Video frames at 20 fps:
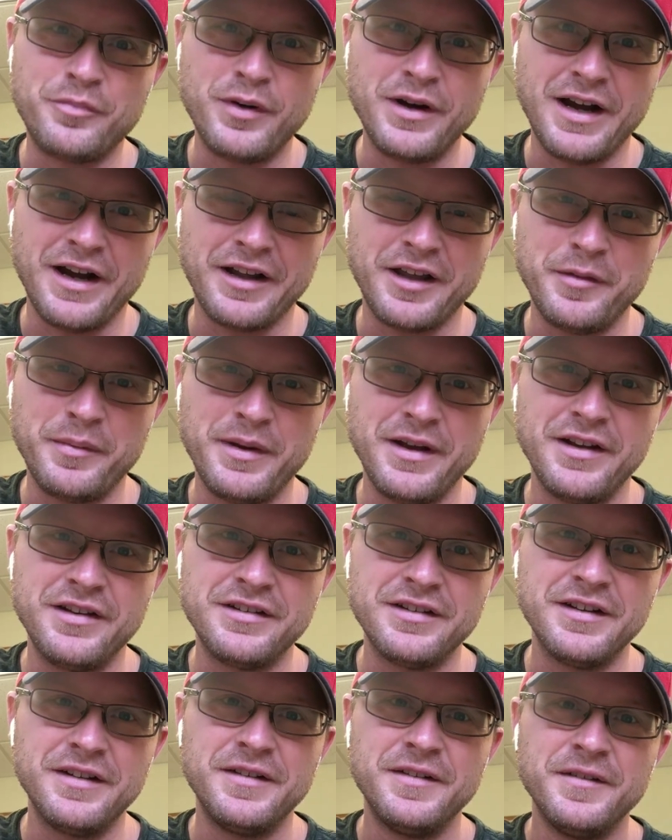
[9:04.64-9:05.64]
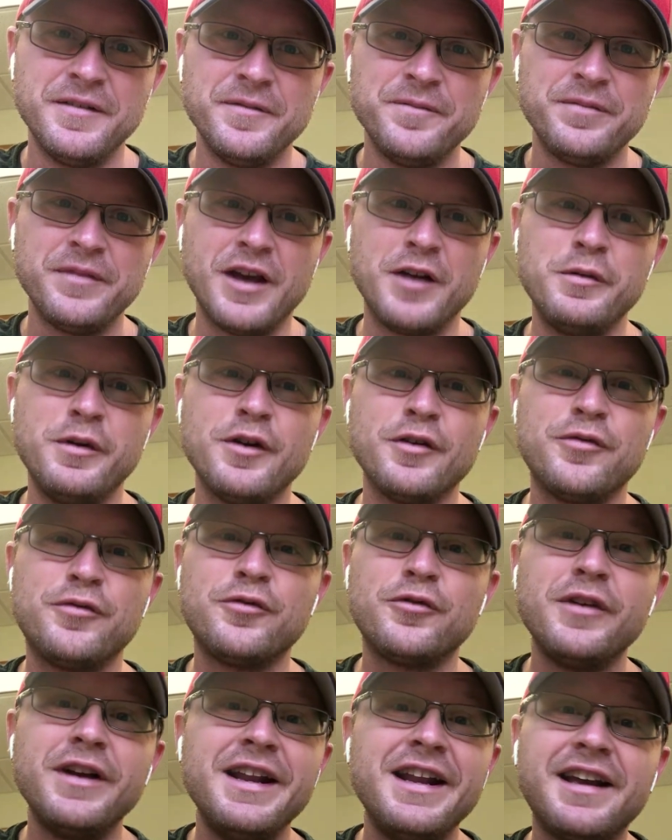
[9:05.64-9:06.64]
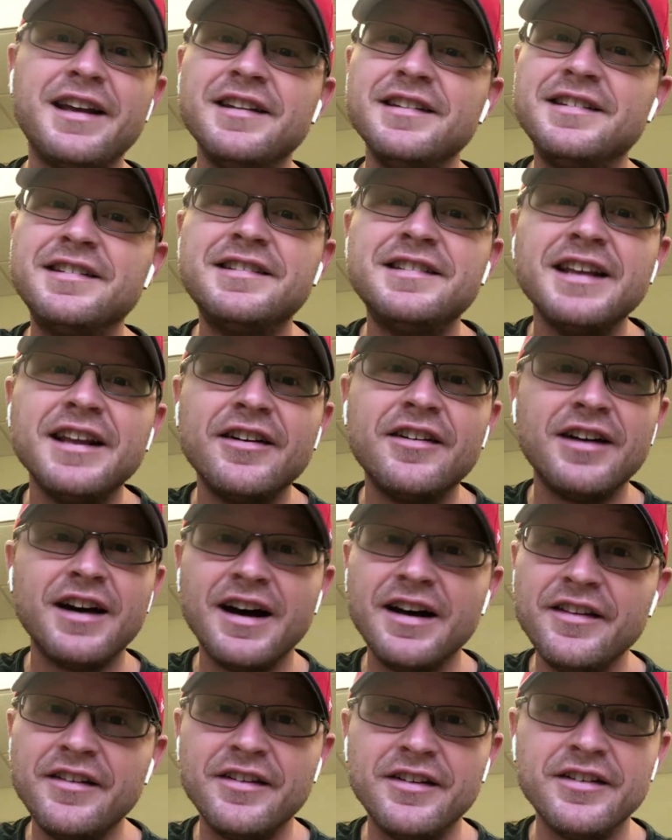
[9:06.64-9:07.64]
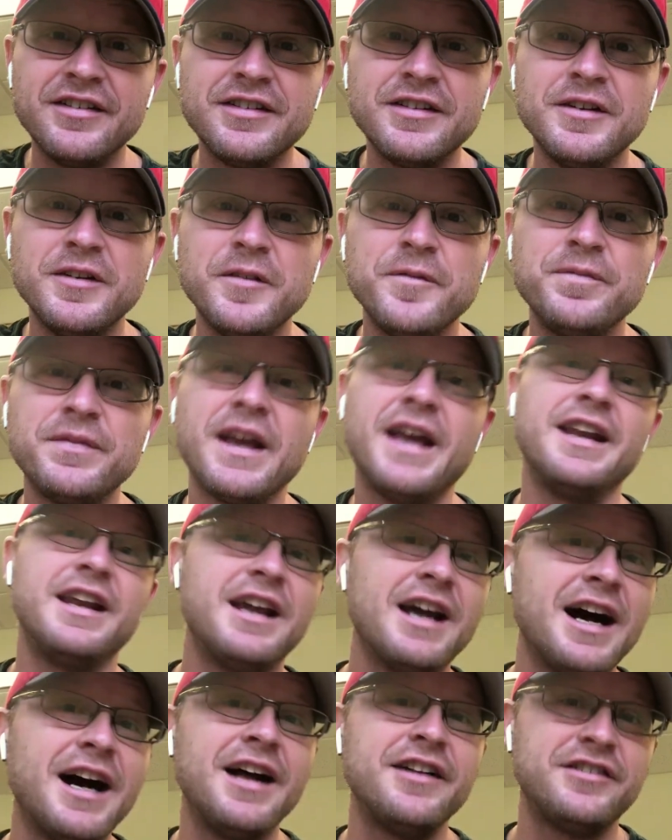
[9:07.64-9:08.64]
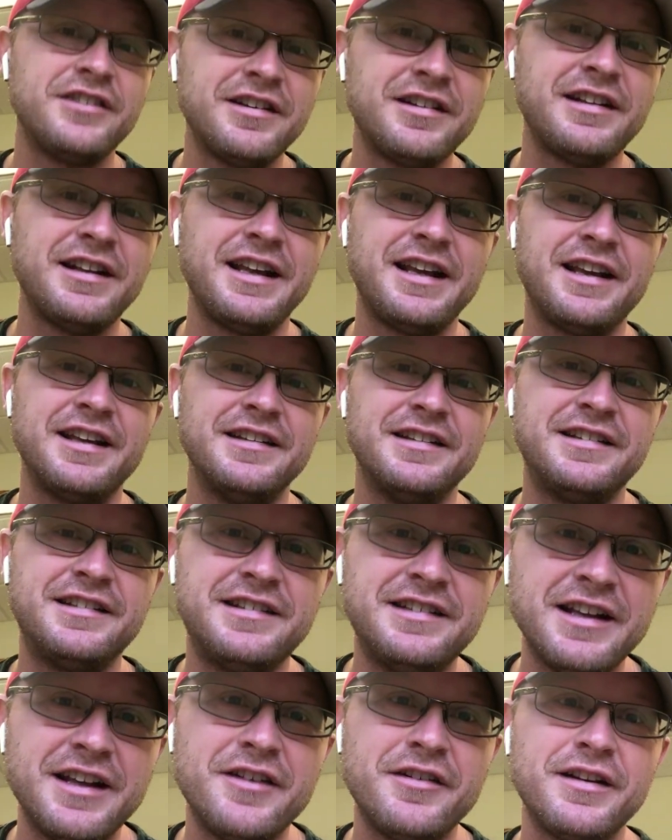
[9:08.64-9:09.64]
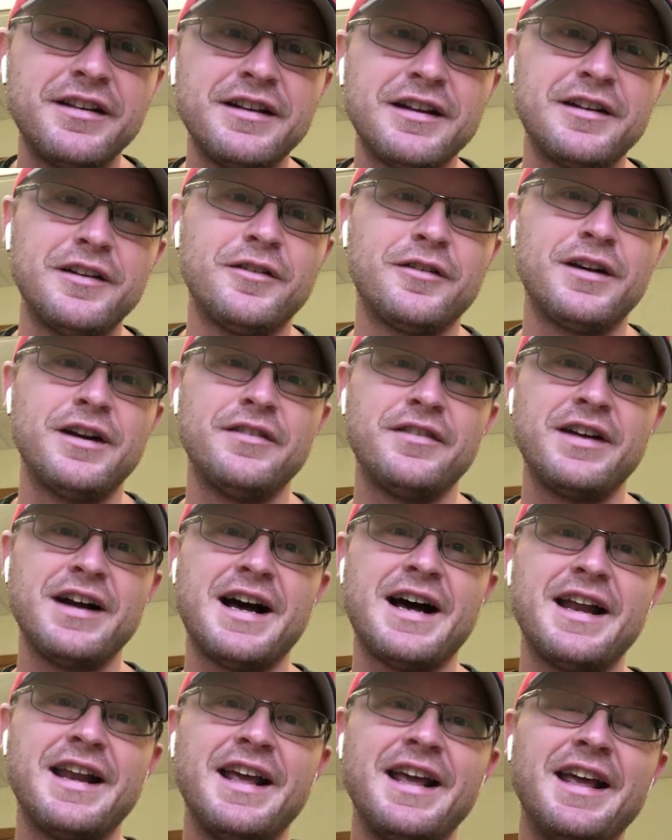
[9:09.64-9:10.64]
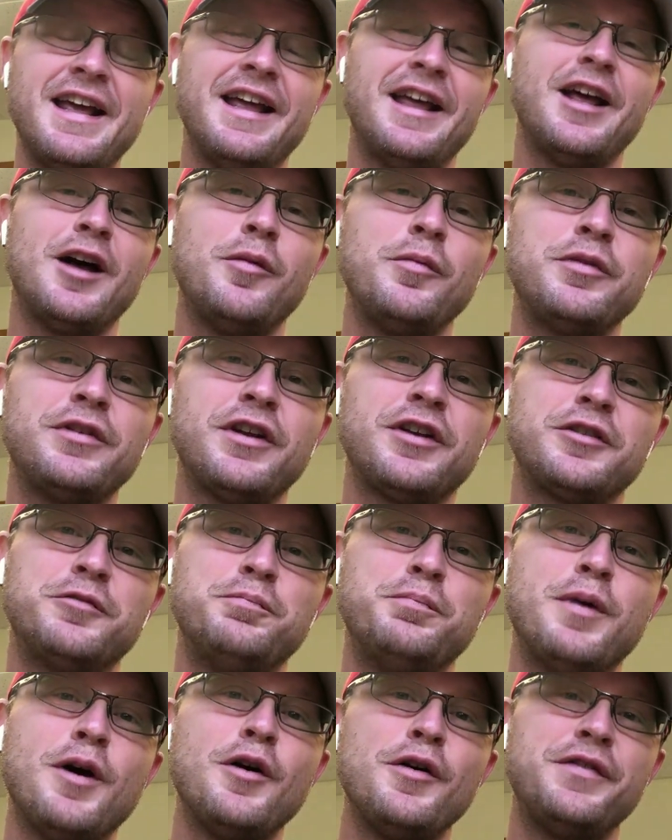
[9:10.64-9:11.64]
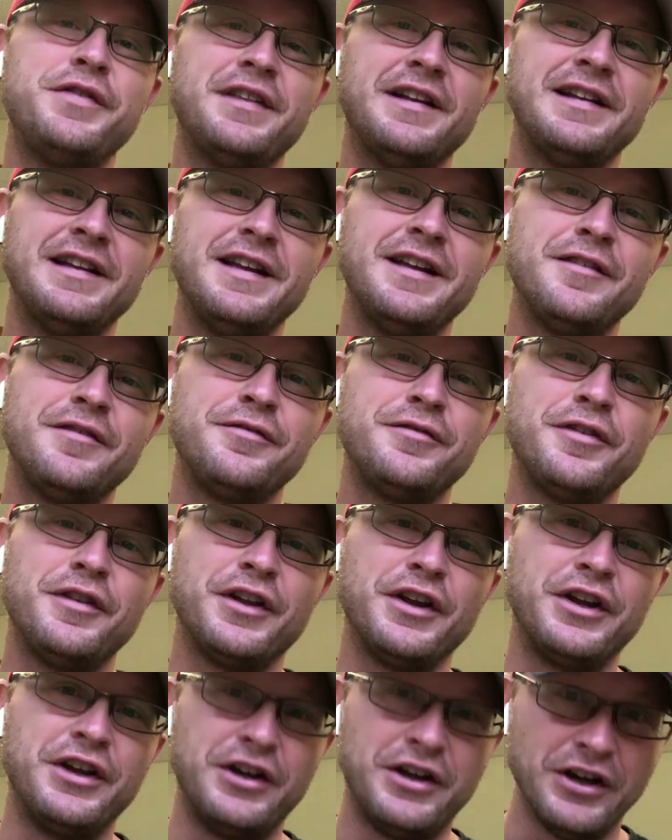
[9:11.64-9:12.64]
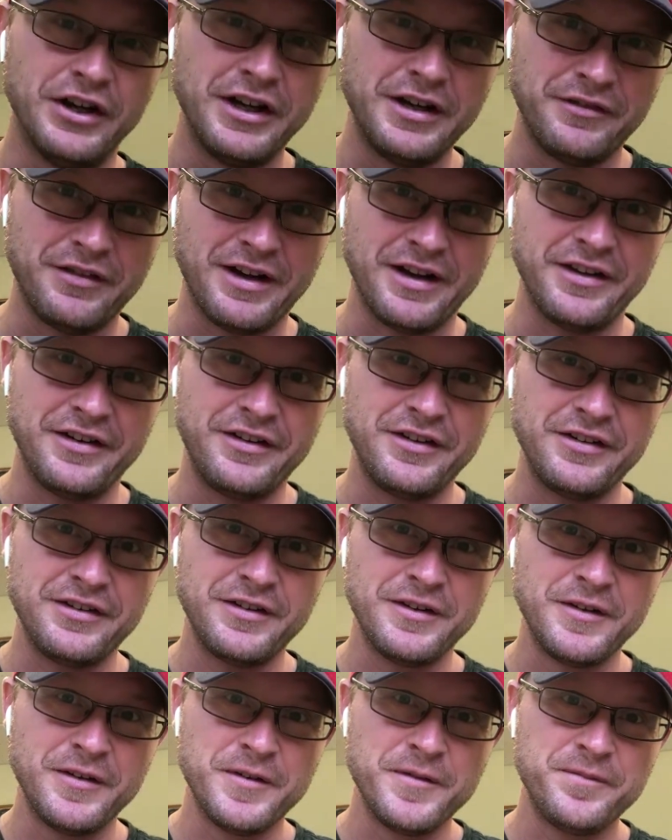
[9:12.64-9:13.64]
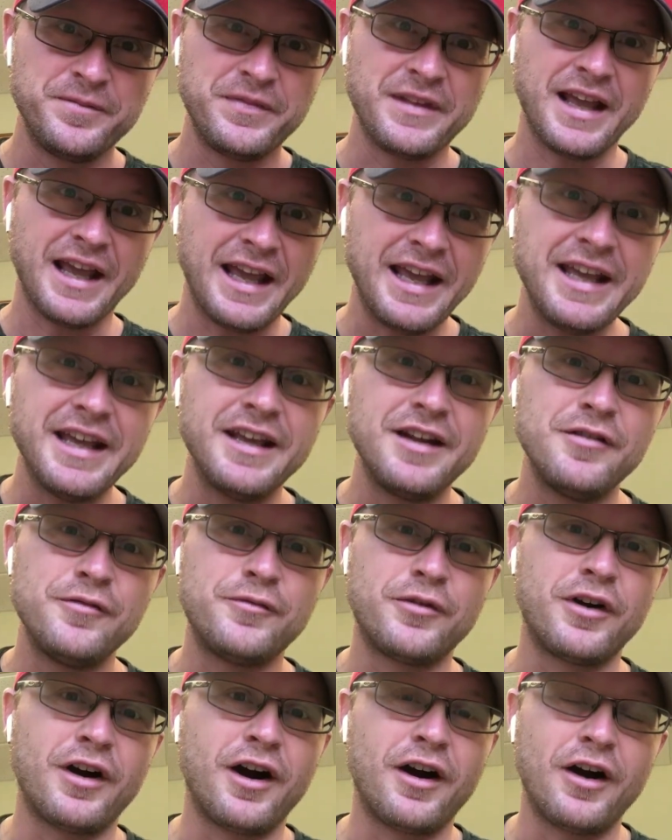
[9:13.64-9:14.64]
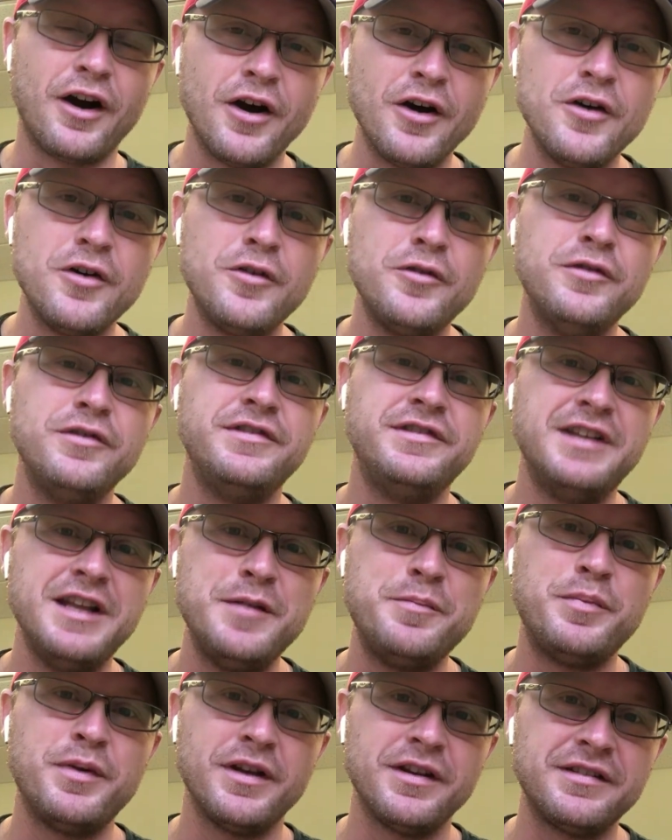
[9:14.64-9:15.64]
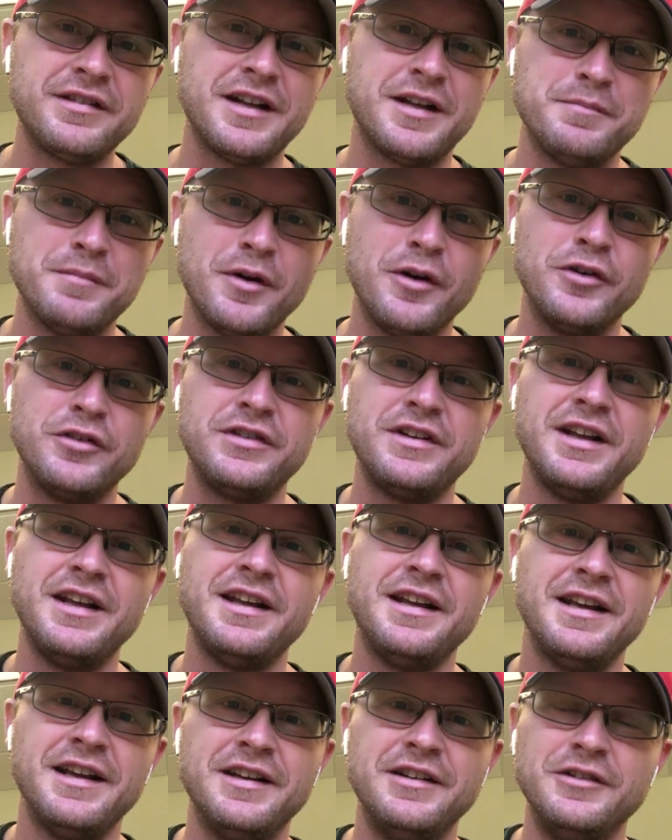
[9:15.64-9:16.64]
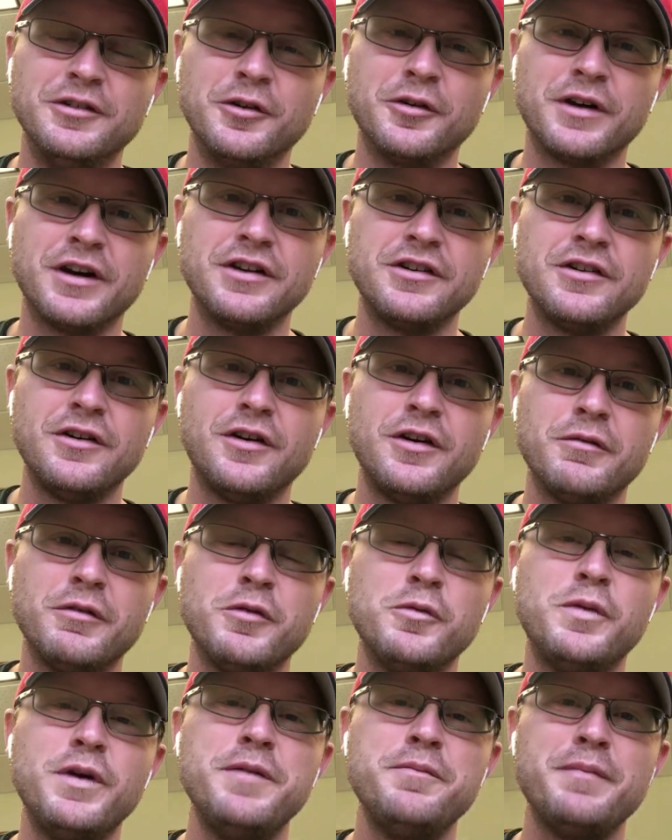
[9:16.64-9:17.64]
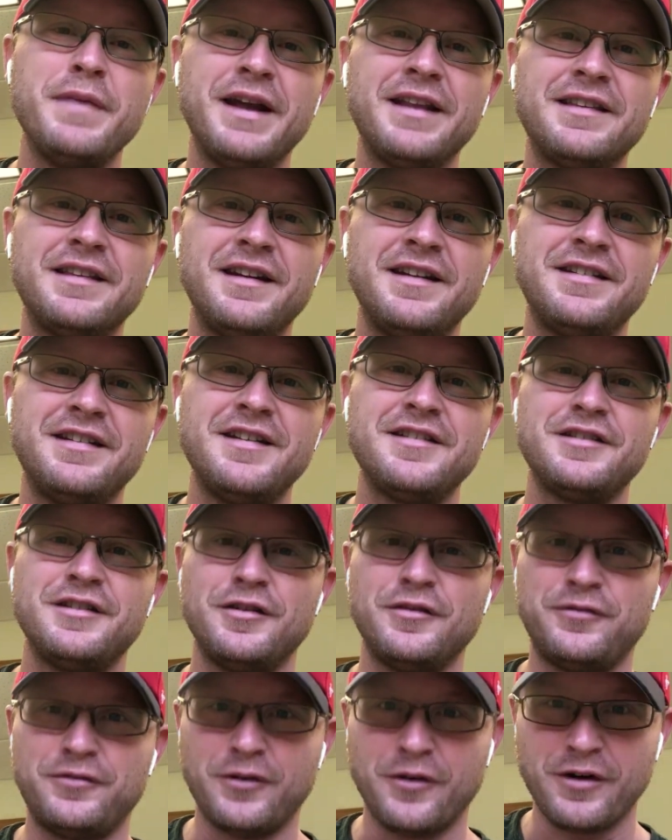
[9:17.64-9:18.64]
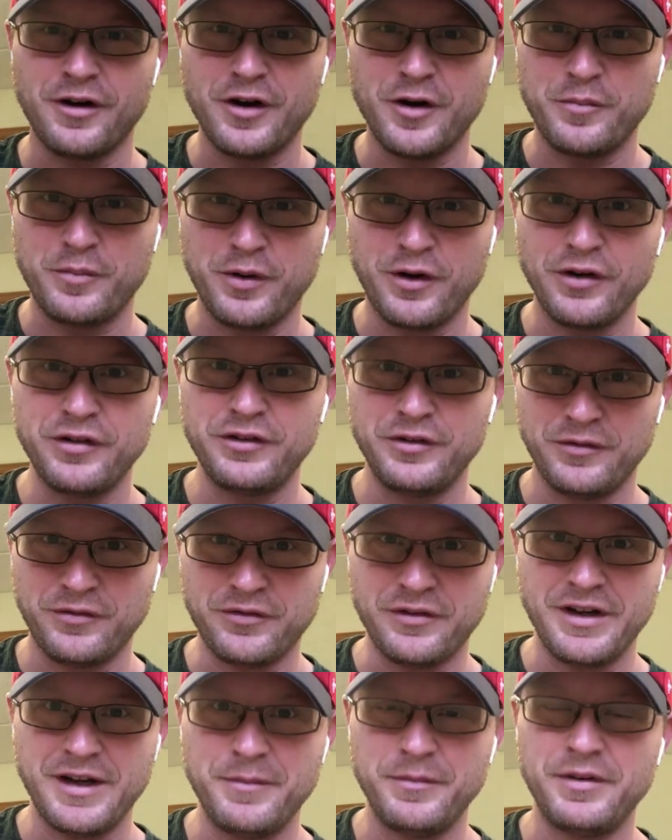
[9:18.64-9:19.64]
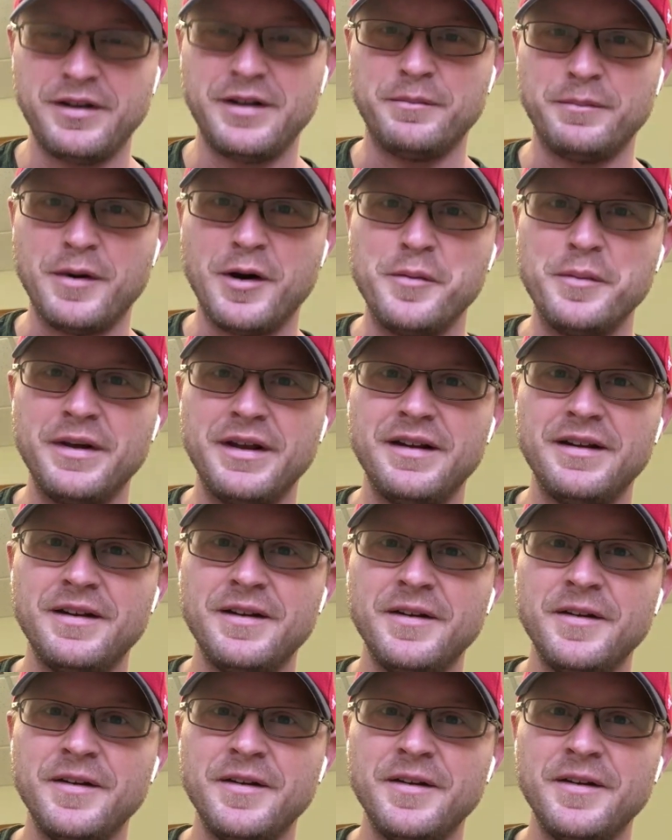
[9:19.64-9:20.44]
preoccupation. And we are free to consider others. And consciously considering the glory of God helps us both to live for the good of others and for our own deepest and most enduring joy. When we make the decision to forego personal freedoms in the moment,